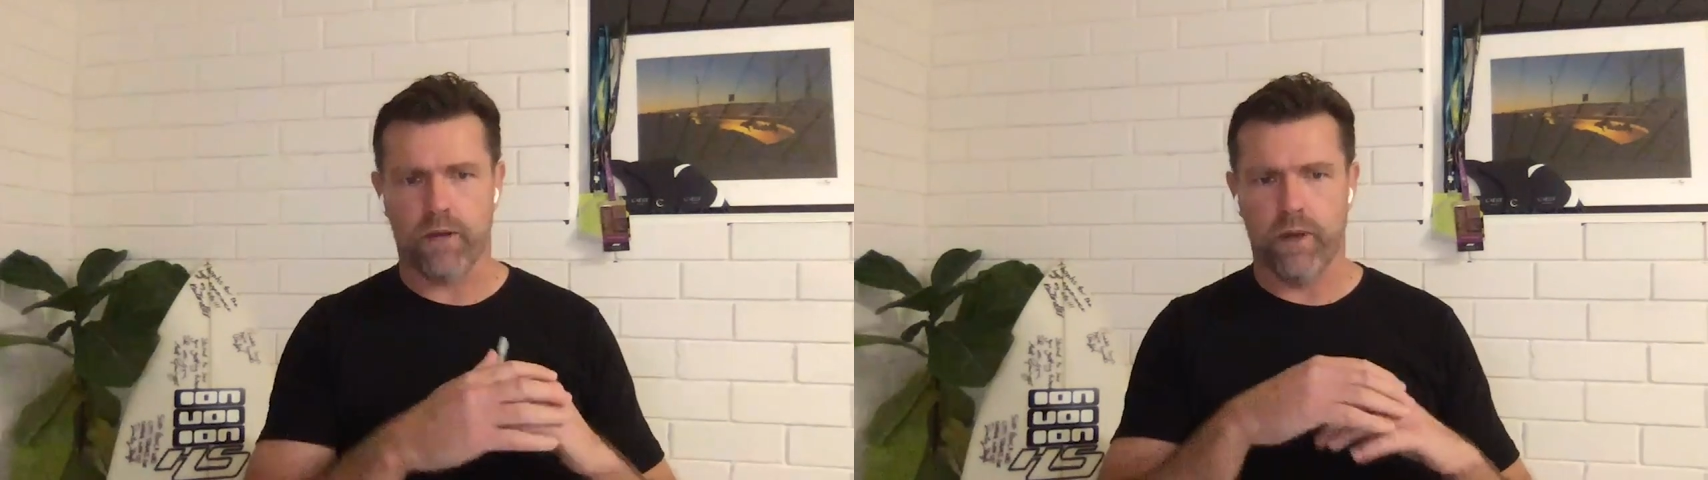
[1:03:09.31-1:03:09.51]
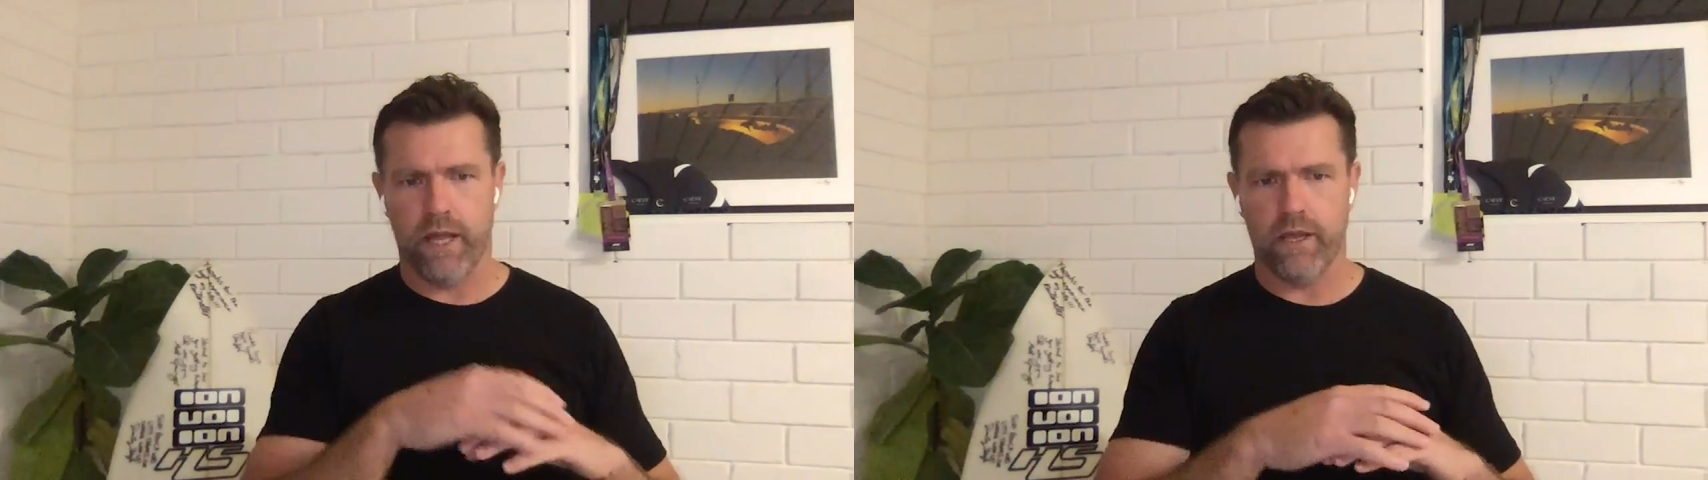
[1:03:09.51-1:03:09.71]

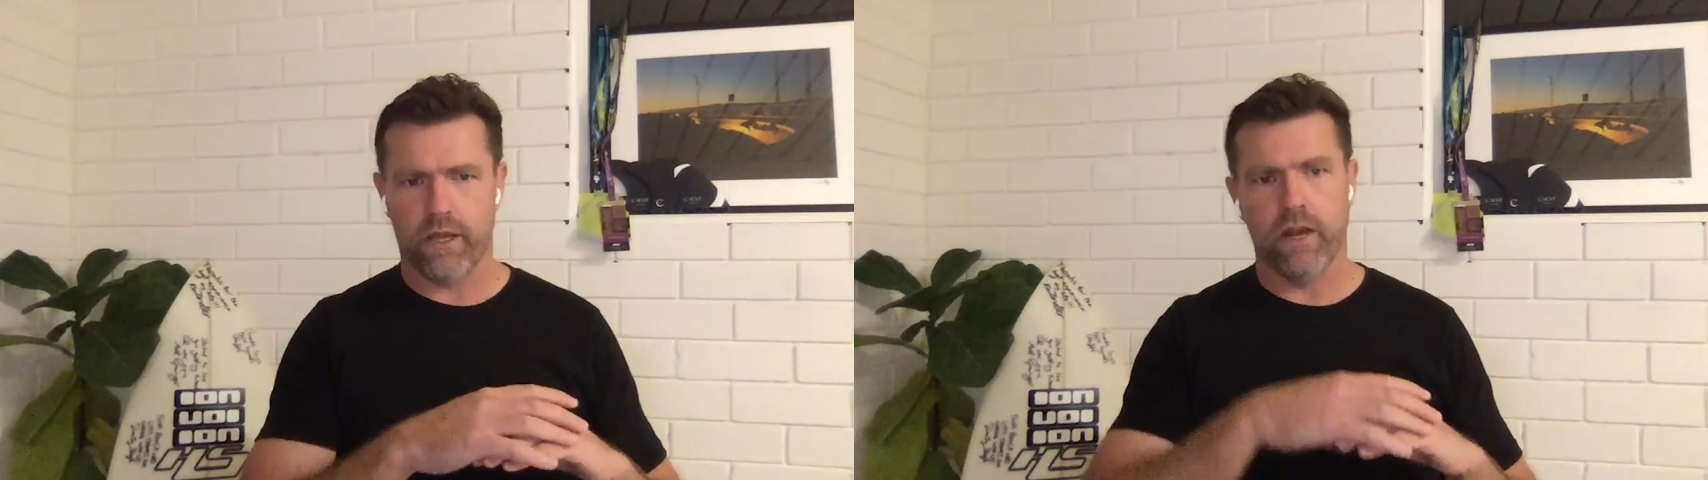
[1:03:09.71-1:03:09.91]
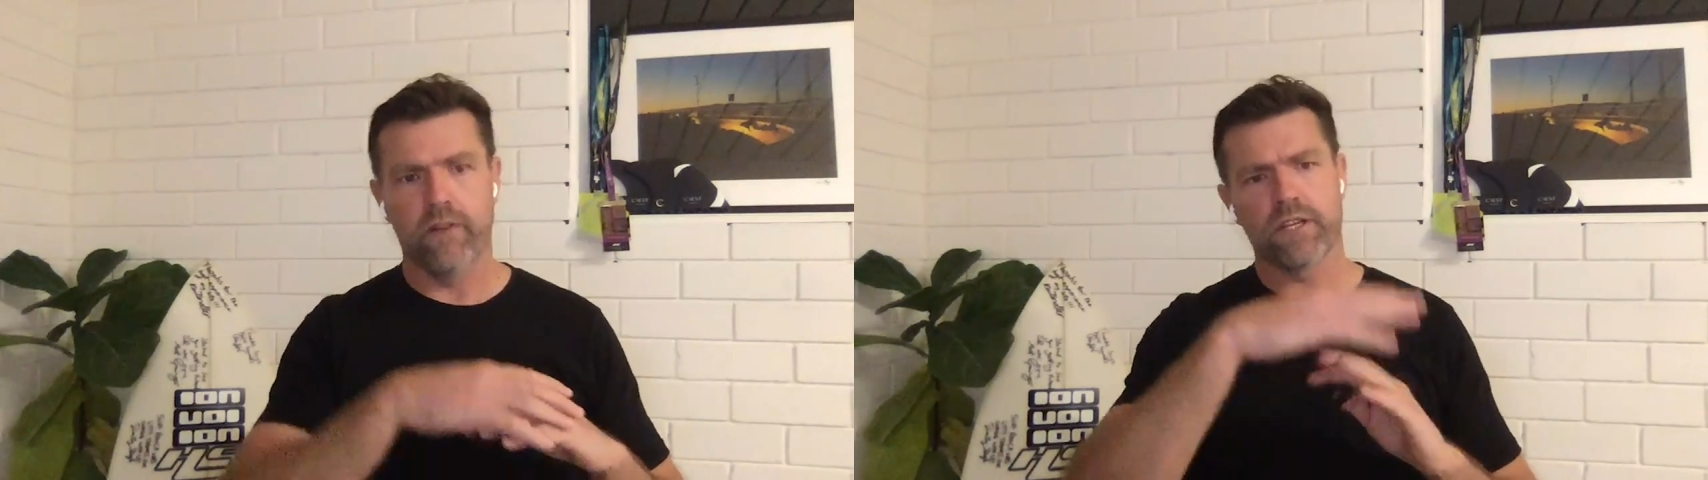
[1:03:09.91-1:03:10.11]
where you
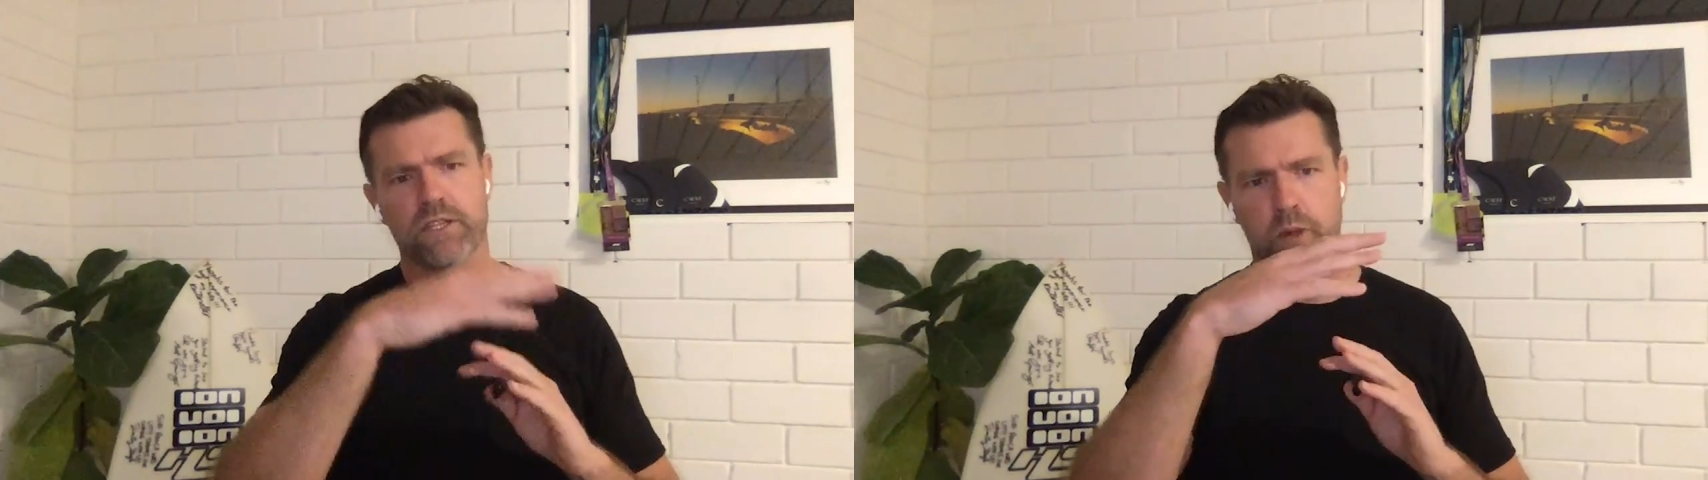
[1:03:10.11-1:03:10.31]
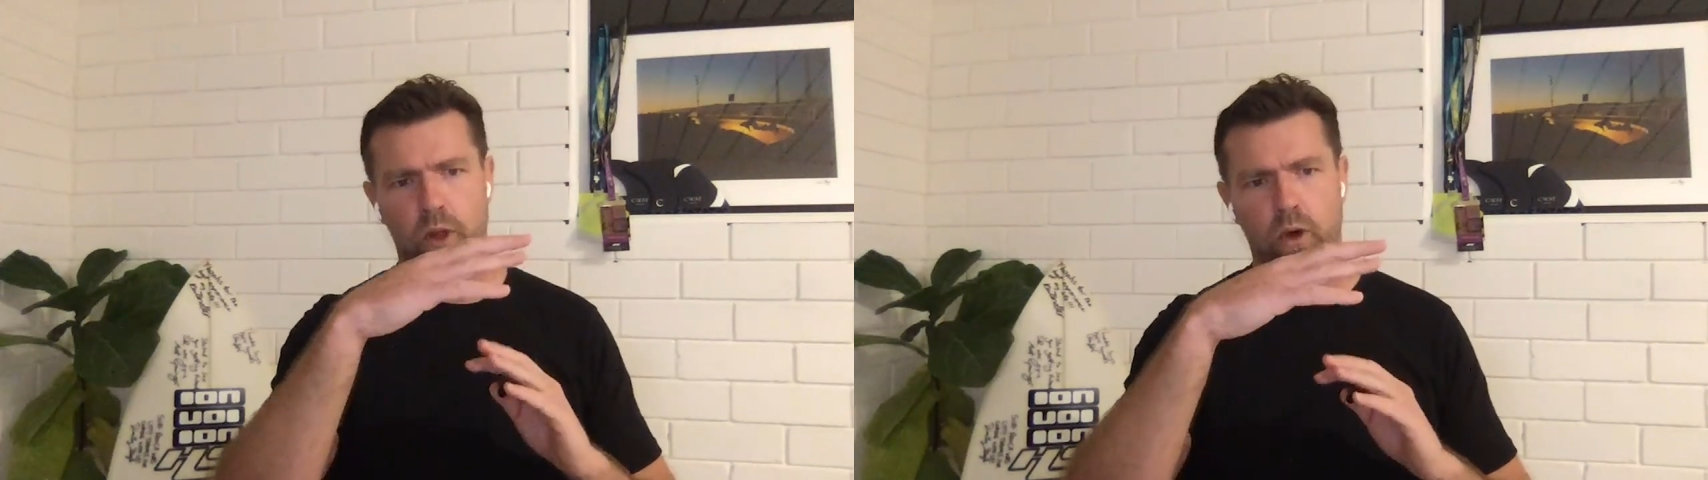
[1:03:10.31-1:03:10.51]
kind of
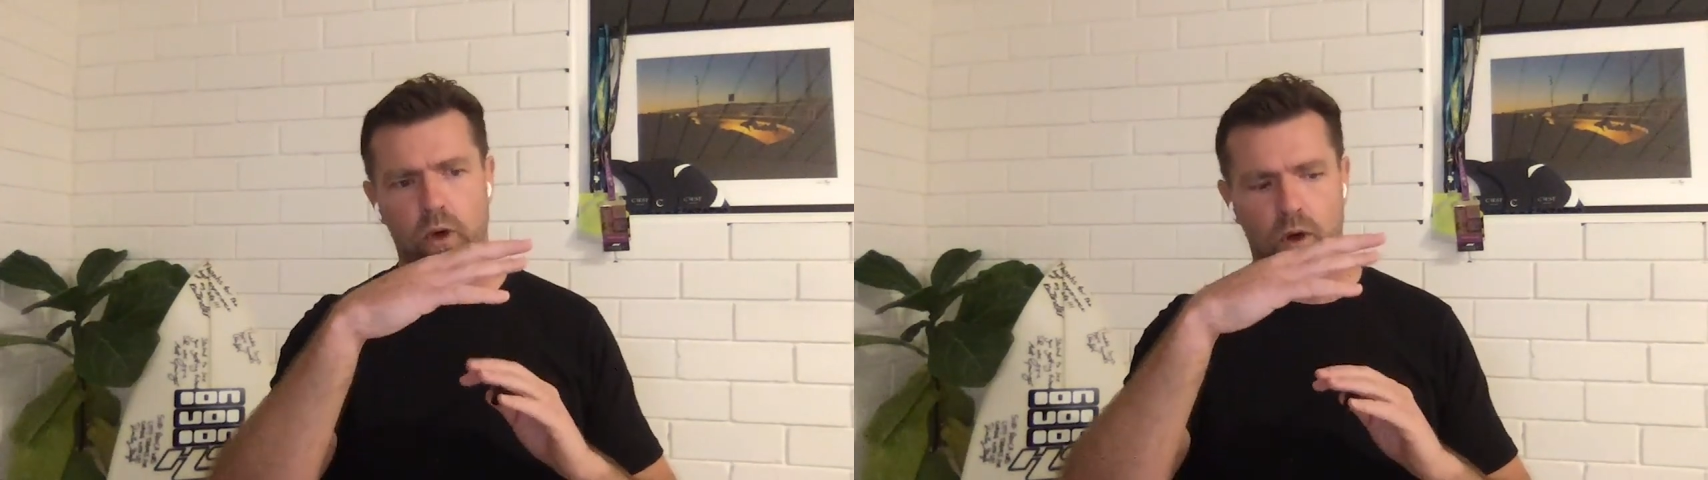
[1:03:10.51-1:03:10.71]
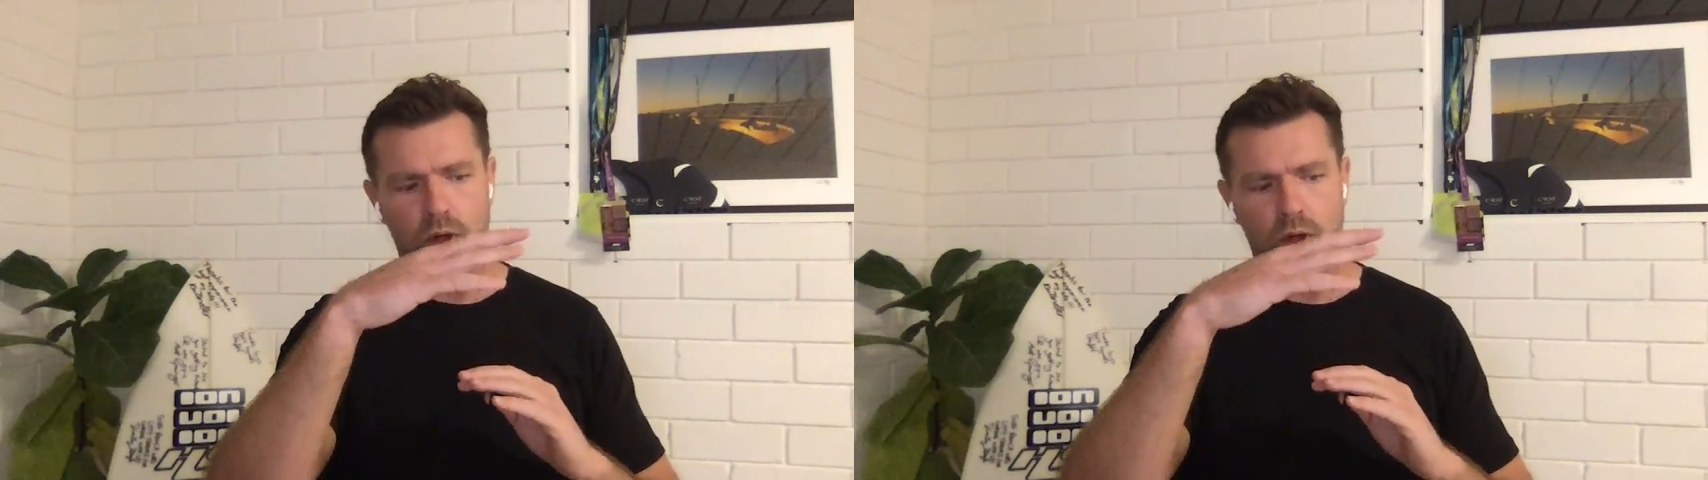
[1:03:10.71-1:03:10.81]
explore,